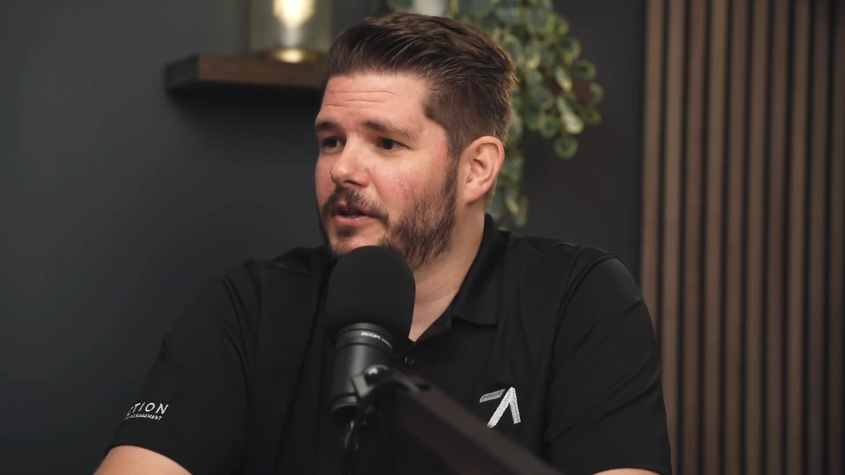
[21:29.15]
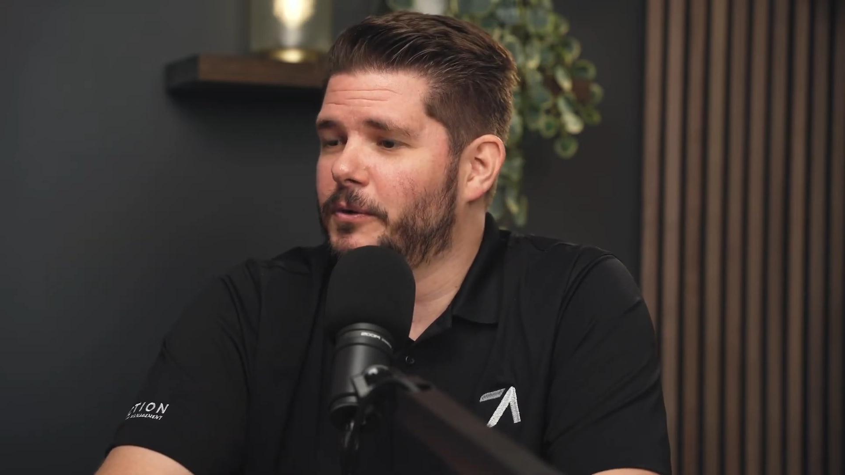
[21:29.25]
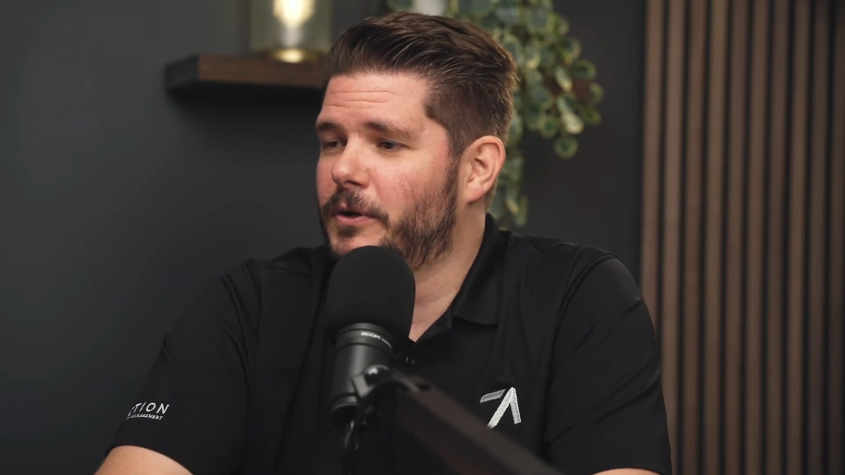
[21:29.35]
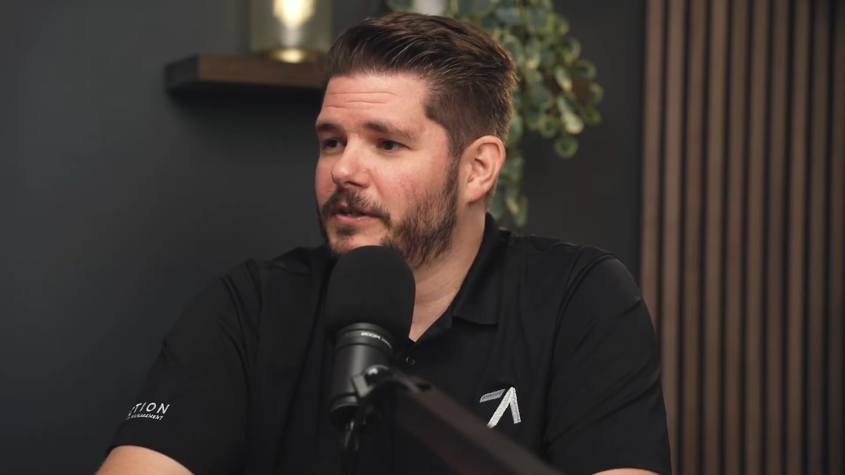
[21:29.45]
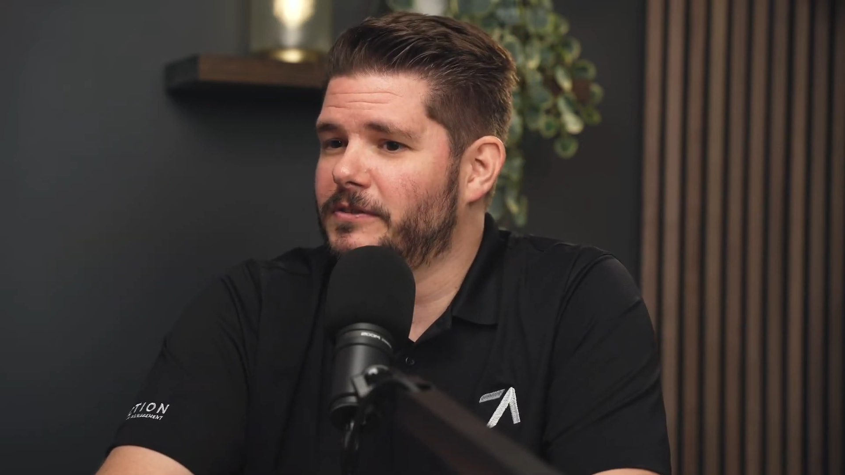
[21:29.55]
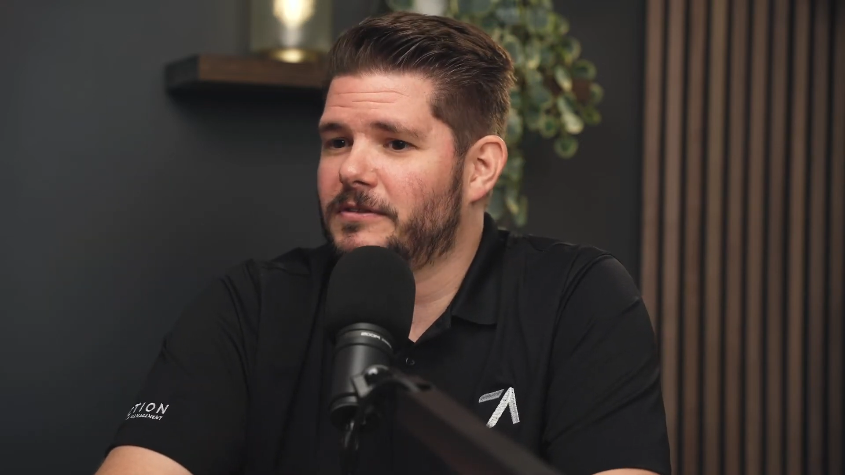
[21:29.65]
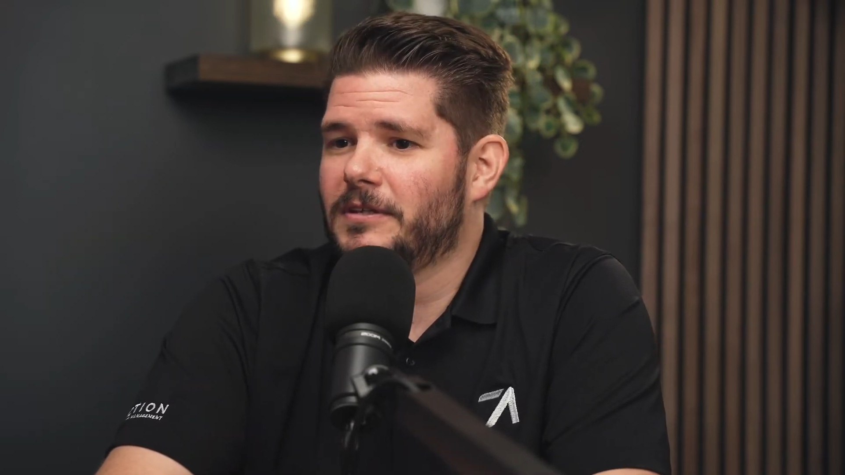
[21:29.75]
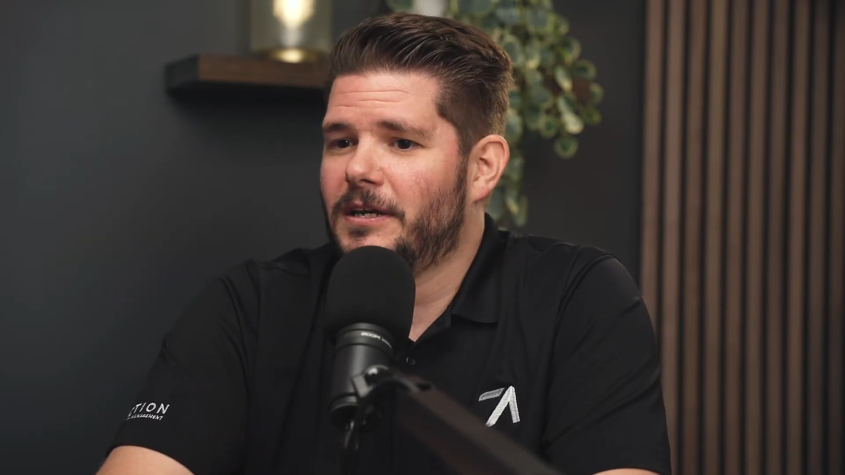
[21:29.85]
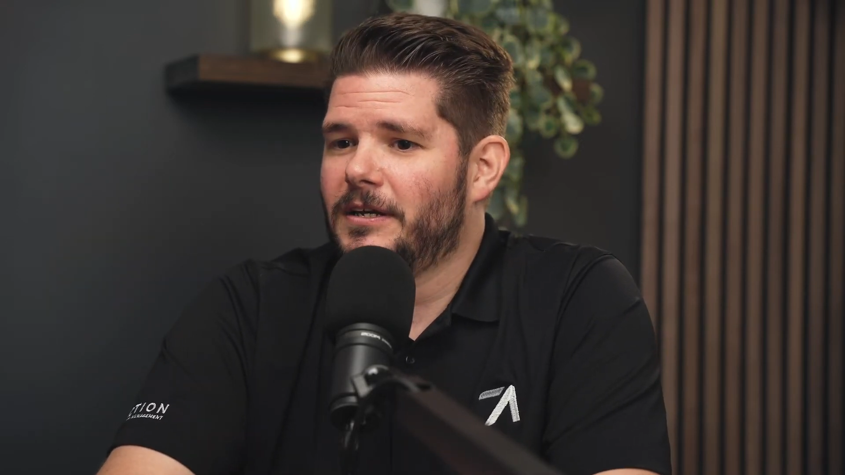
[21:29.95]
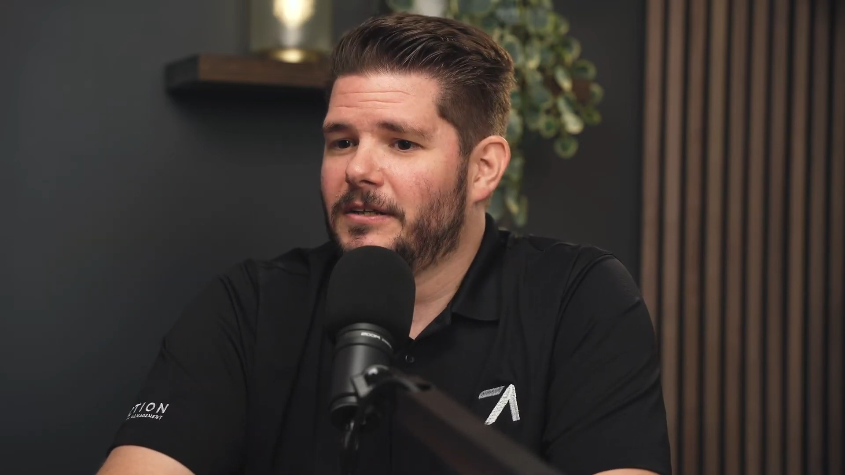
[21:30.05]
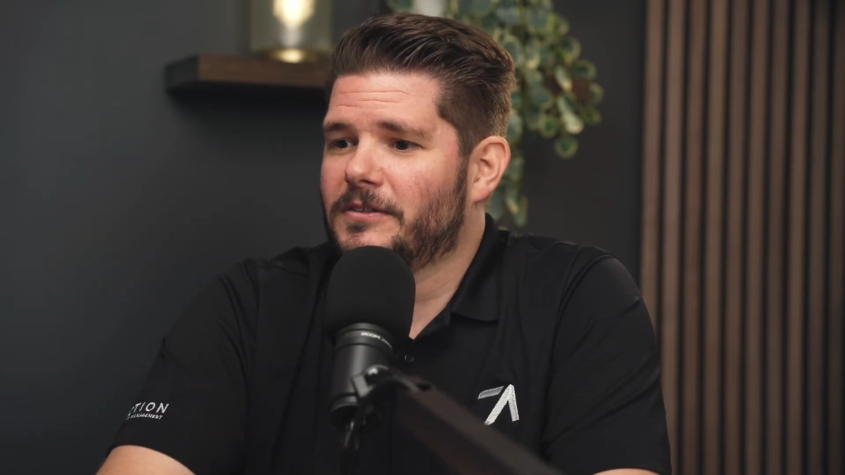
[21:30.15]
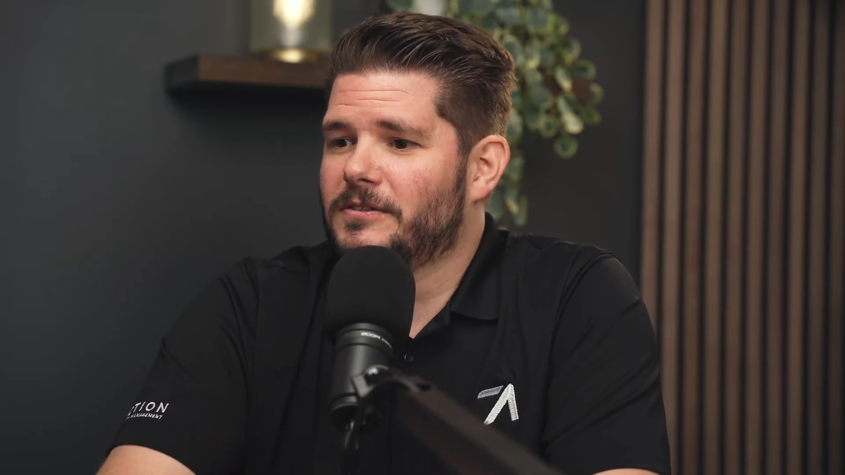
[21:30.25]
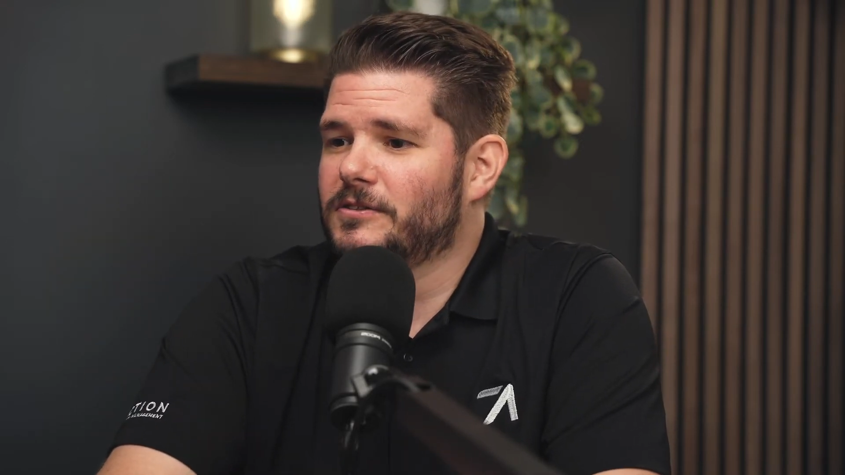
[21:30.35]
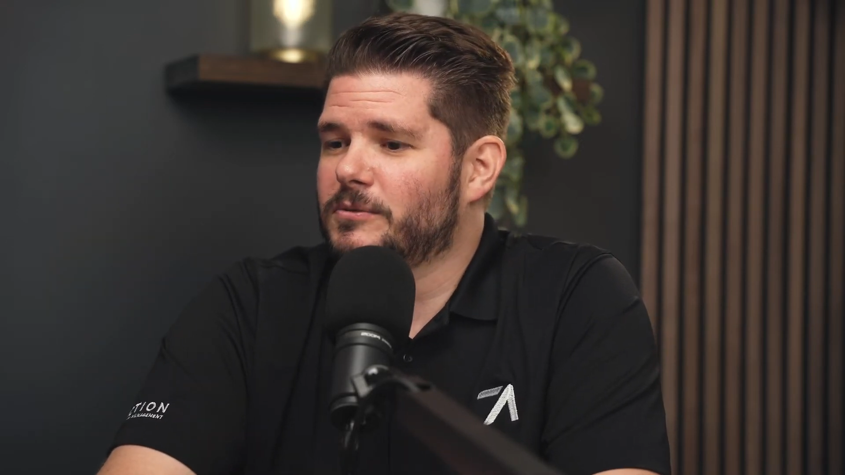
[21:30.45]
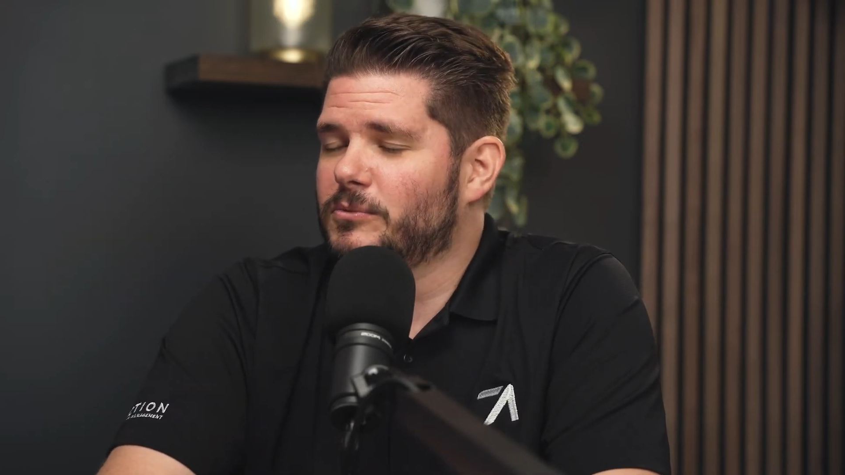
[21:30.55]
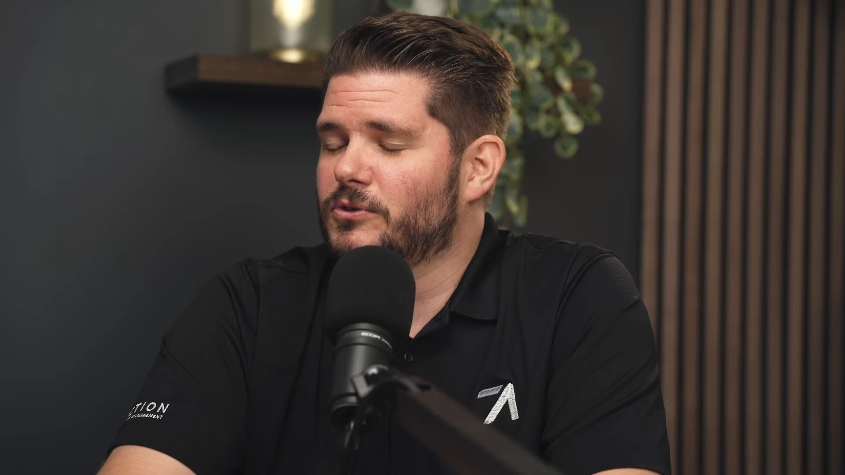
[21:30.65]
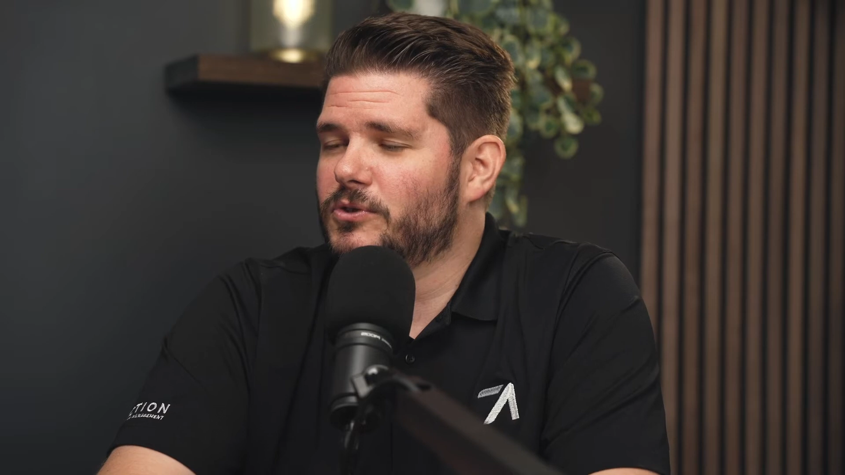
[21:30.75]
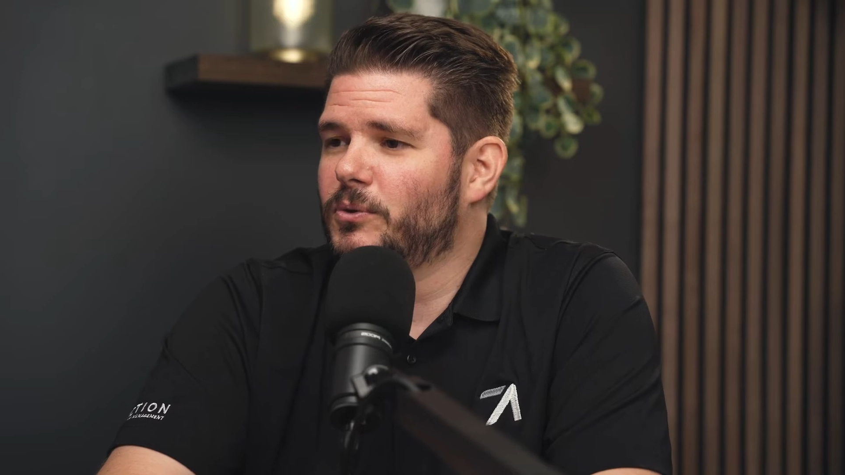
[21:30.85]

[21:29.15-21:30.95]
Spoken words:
Other ones, the systems are so